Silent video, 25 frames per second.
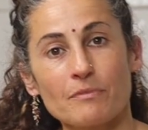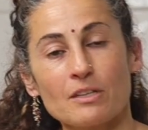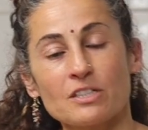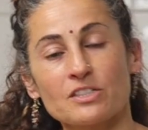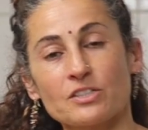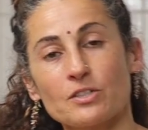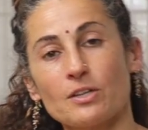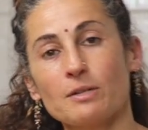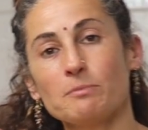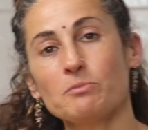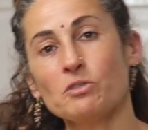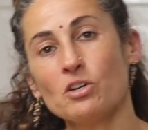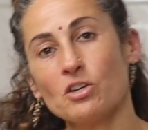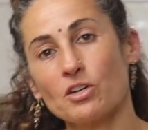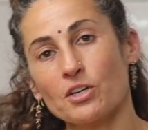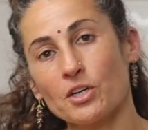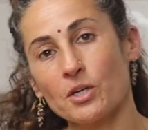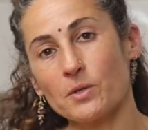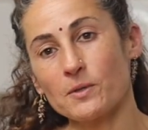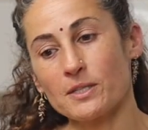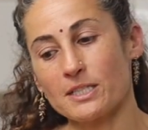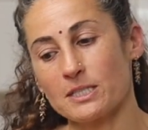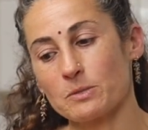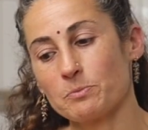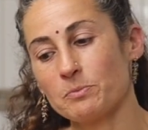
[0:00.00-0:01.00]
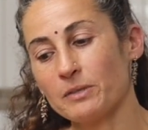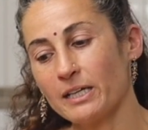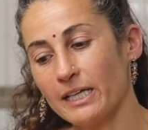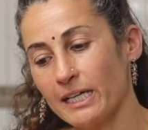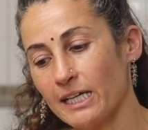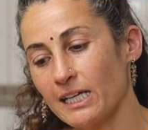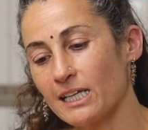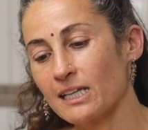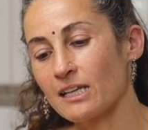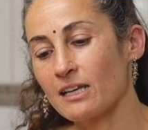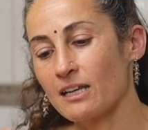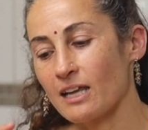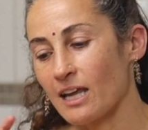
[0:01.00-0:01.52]
So I'm not going to
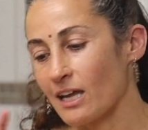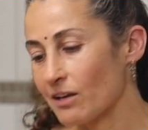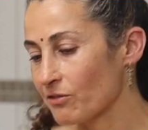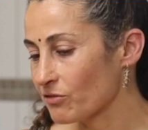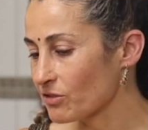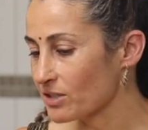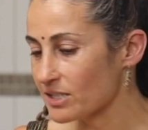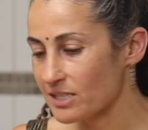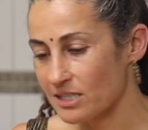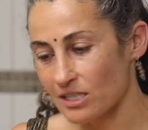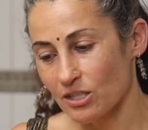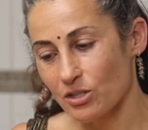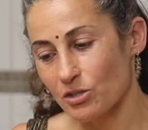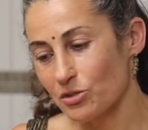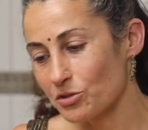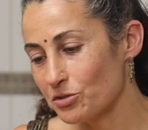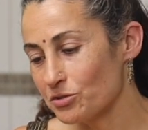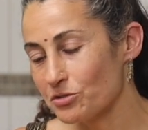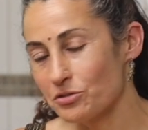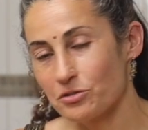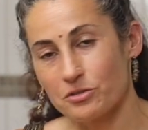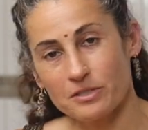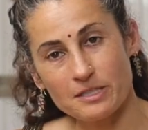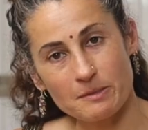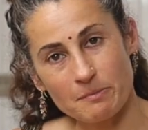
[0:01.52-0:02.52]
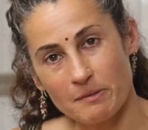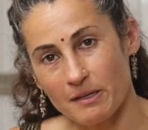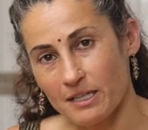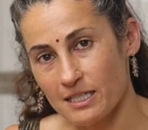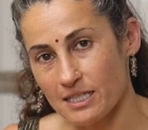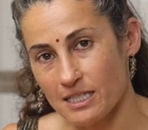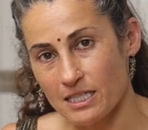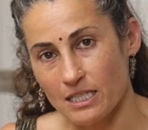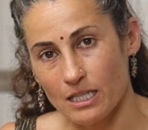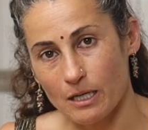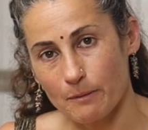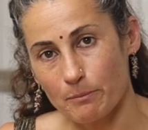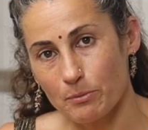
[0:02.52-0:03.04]
explain every single
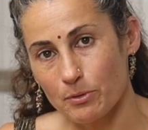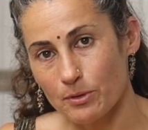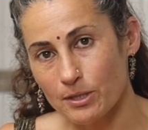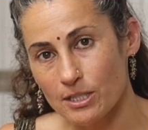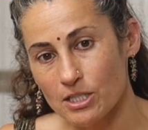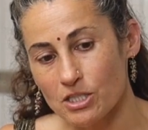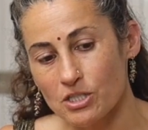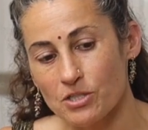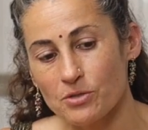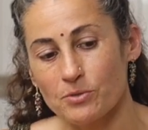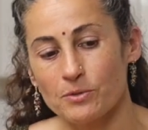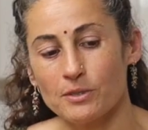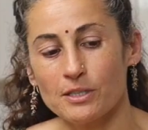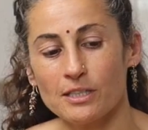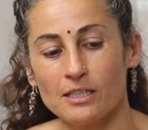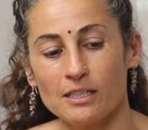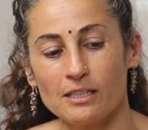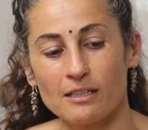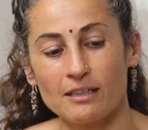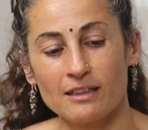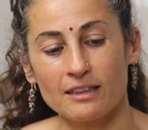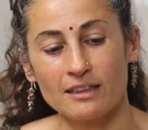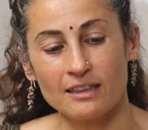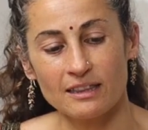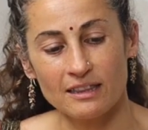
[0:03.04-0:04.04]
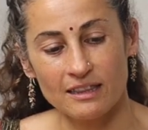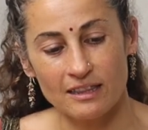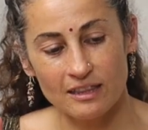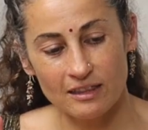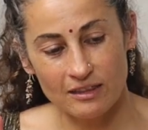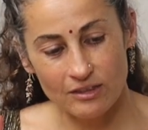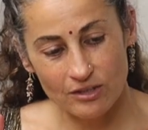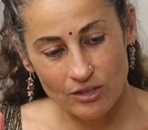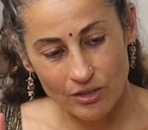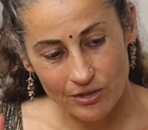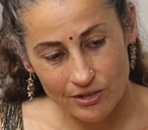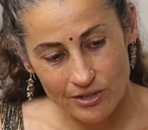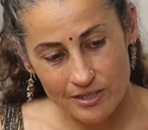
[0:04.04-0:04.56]
spice that I put into it.
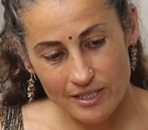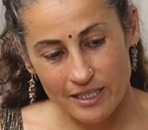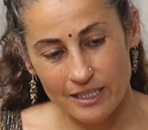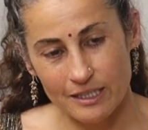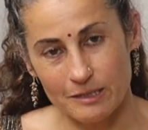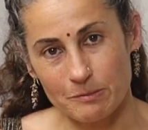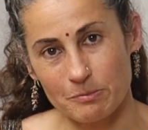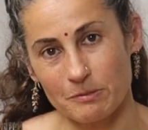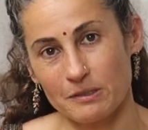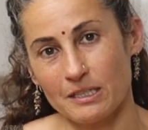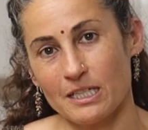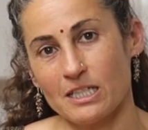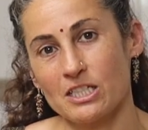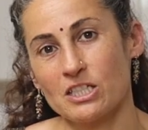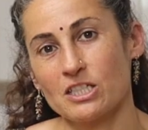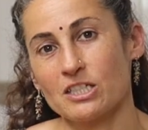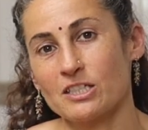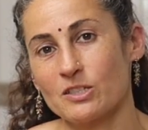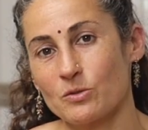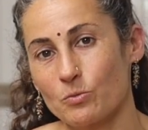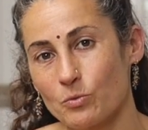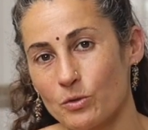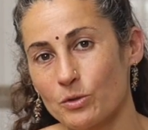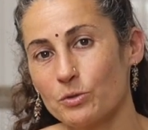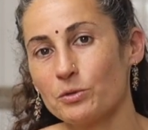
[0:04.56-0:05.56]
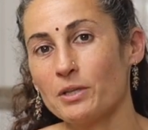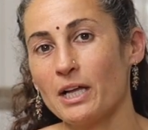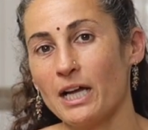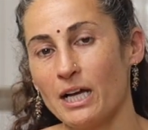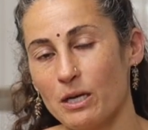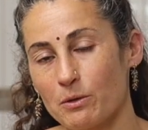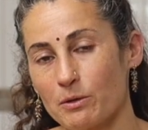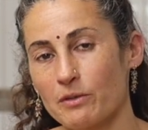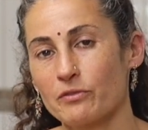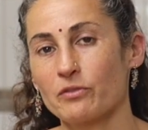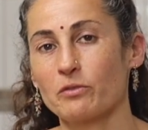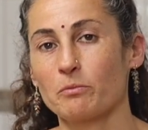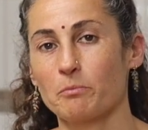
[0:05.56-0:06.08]
Those explanations will,
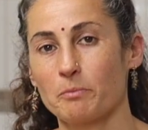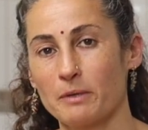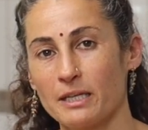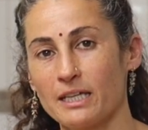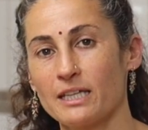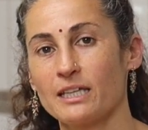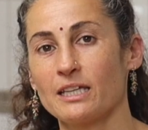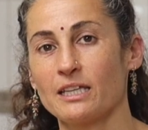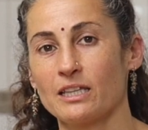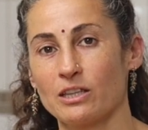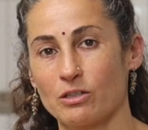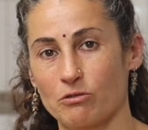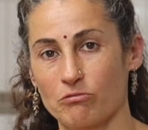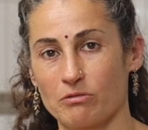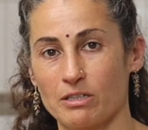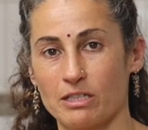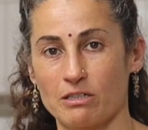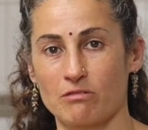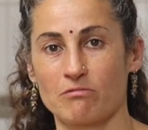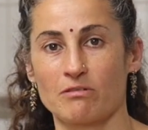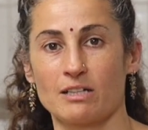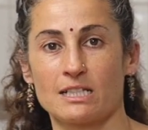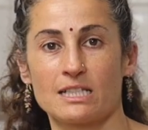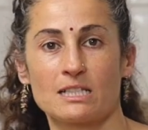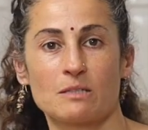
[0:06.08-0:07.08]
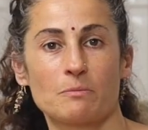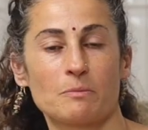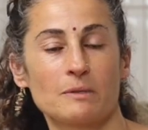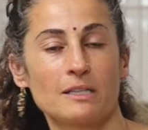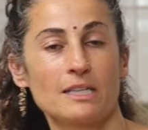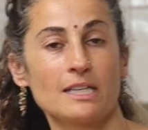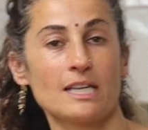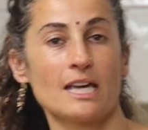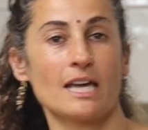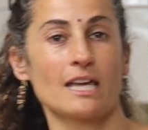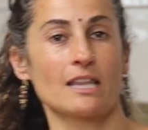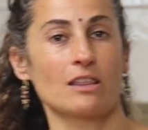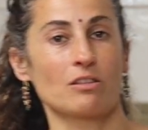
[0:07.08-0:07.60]
however, be in the written
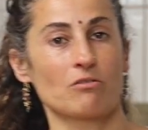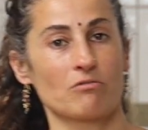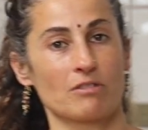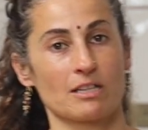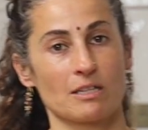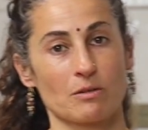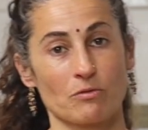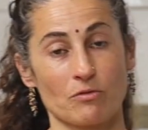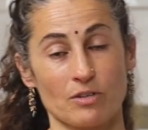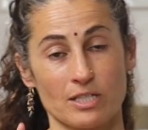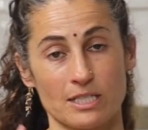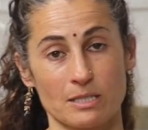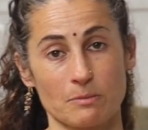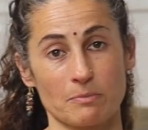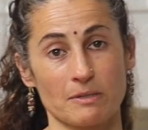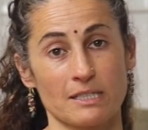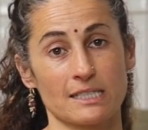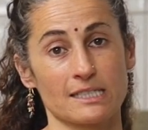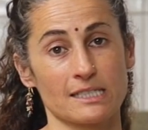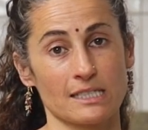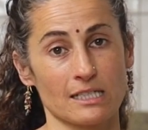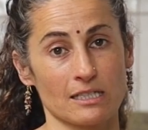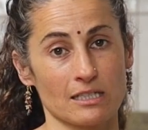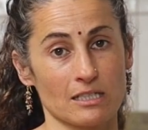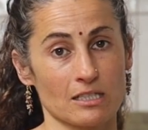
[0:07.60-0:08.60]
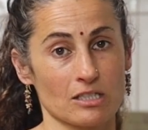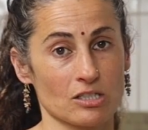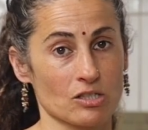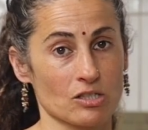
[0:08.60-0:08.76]
recipe, and the written recipe is in the